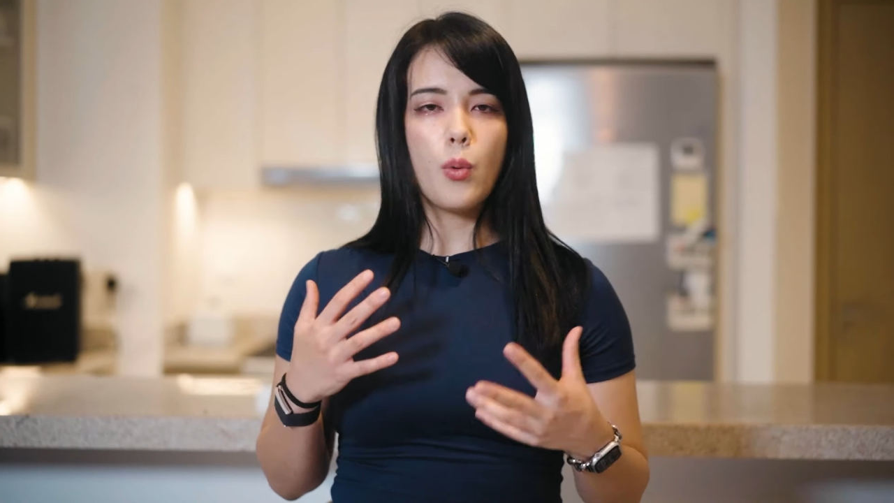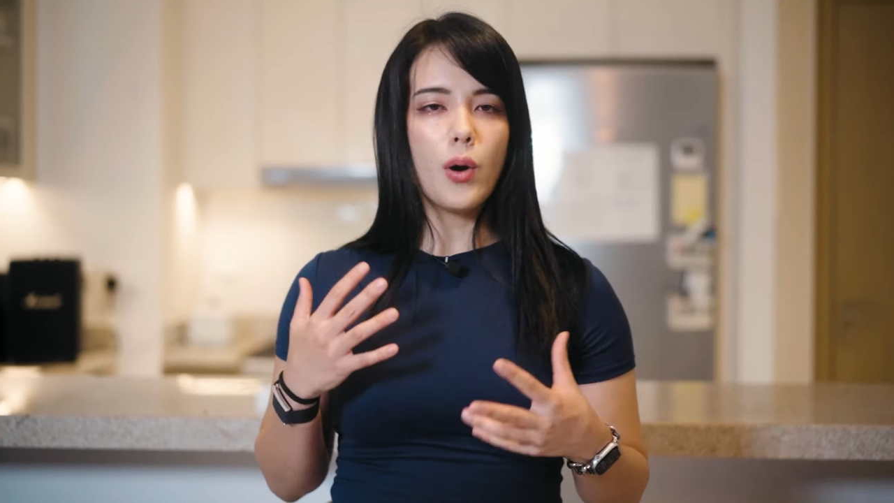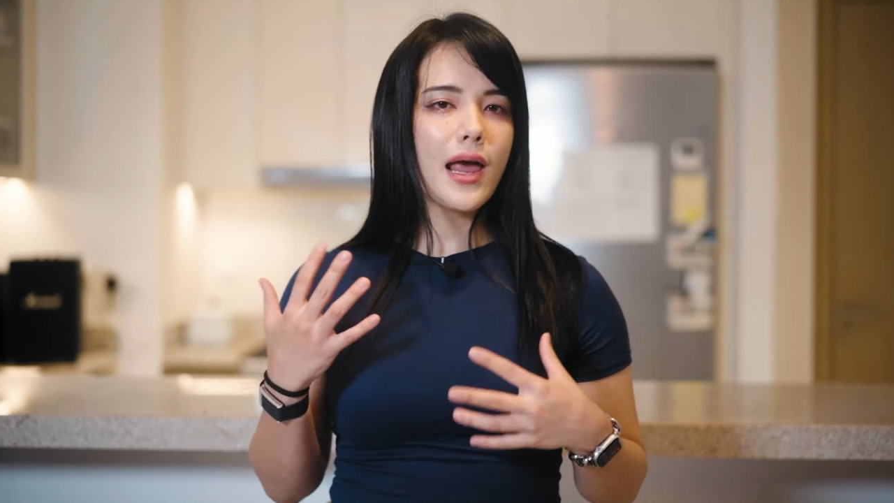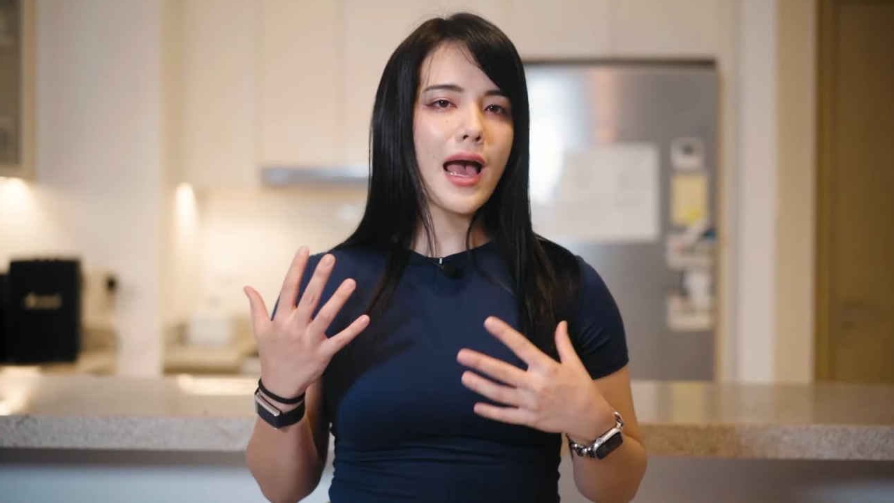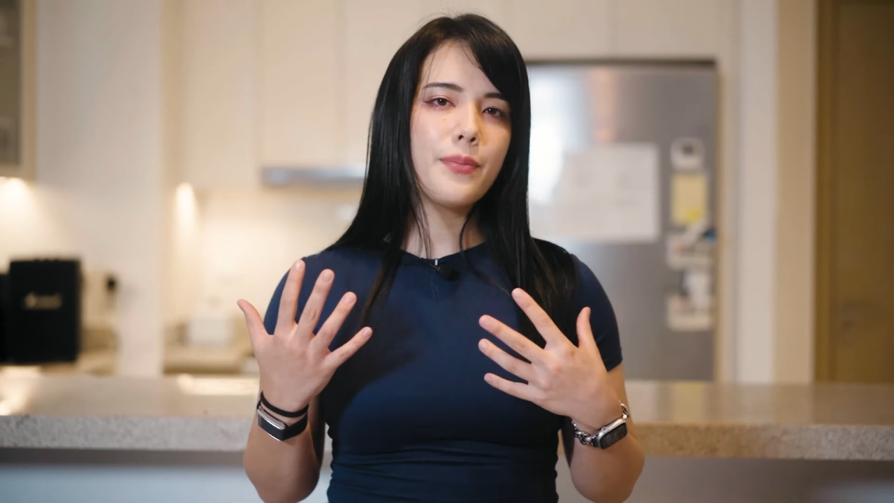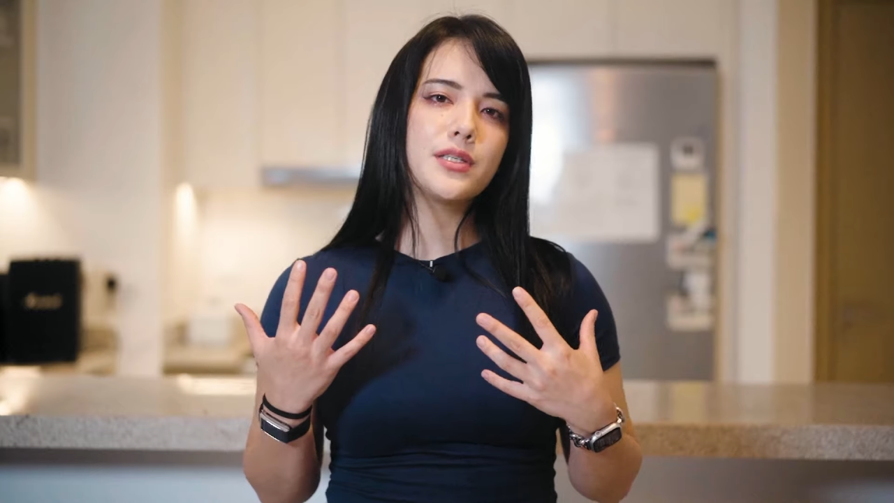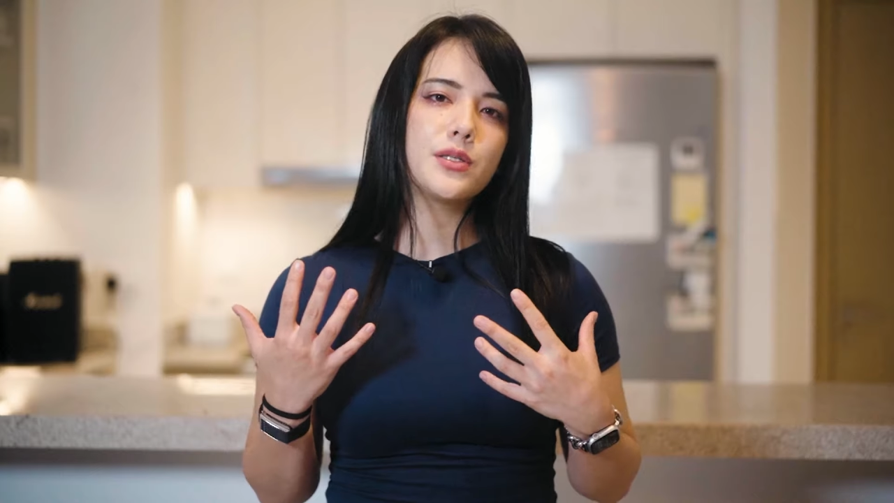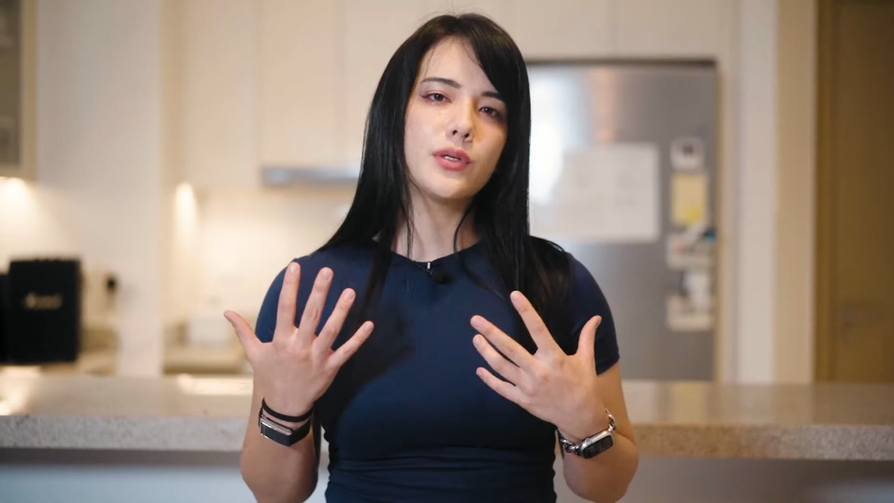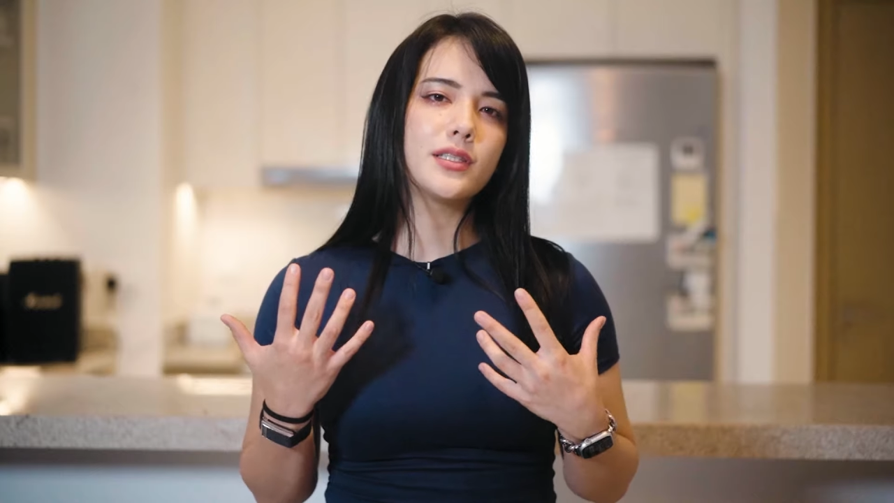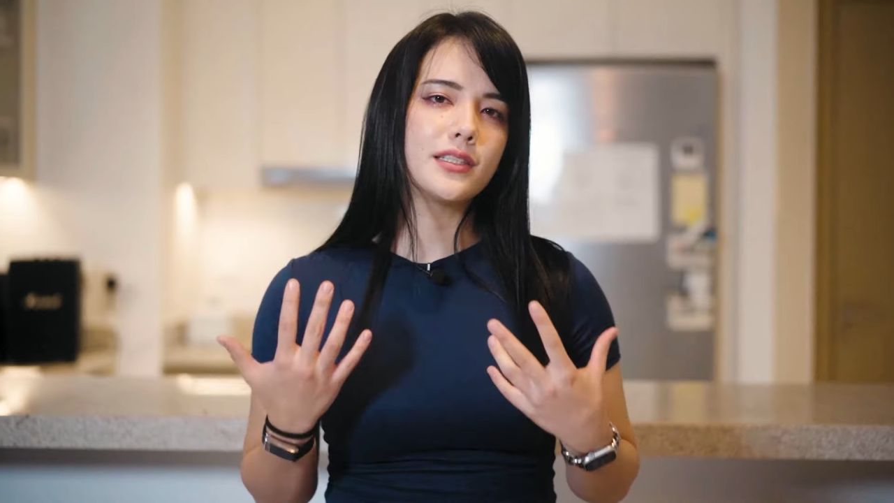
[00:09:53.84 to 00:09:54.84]
what happens
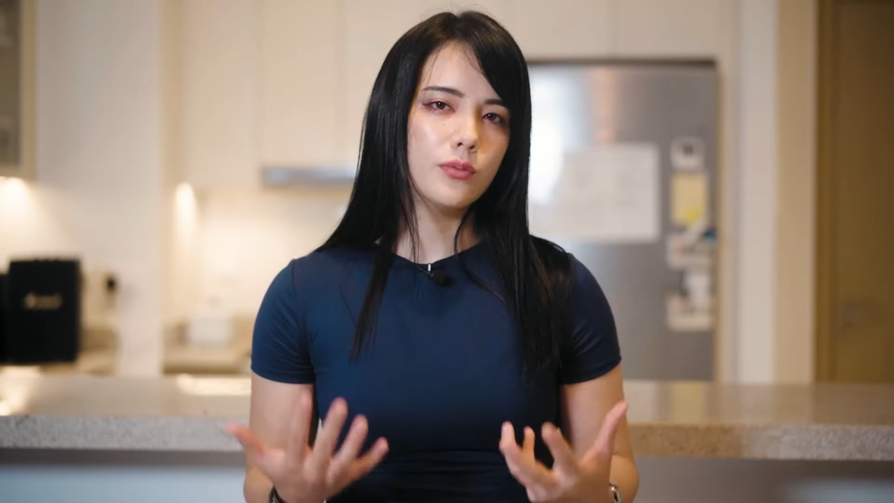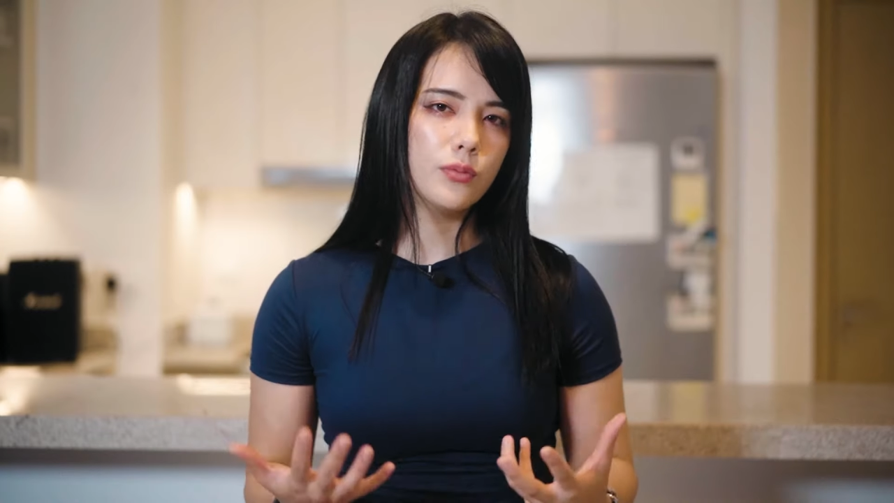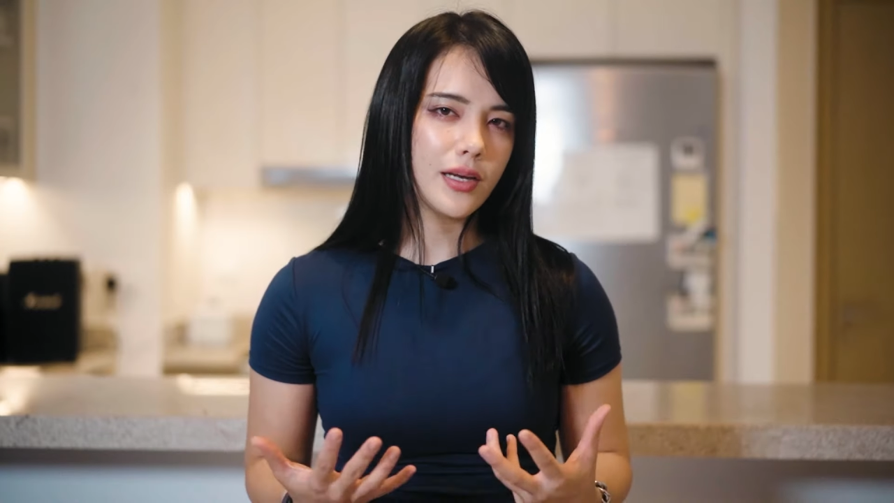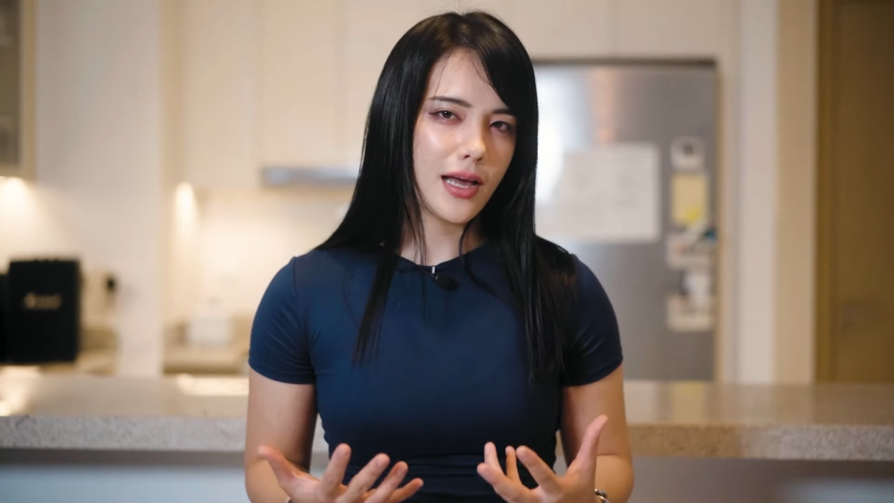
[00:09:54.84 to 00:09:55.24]
when someone